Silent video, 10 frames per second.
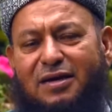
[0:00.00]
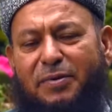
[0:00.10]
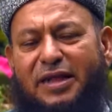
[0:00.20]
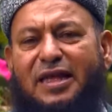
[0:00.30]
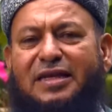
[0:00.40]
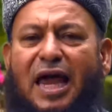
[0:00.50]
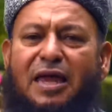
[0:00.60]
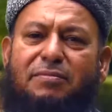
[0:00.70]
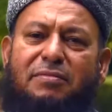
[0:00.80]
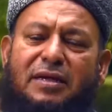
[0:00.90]
But at that
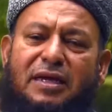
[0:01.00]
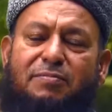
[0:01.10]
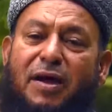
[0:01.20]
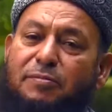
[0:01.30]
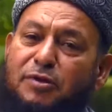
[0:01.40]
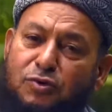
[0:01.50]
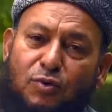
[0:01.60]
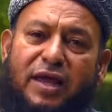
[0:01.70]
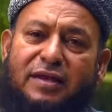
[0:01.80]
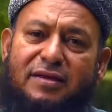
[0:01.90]
time, it might be too
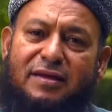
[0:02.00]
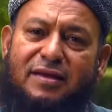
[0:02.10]
late.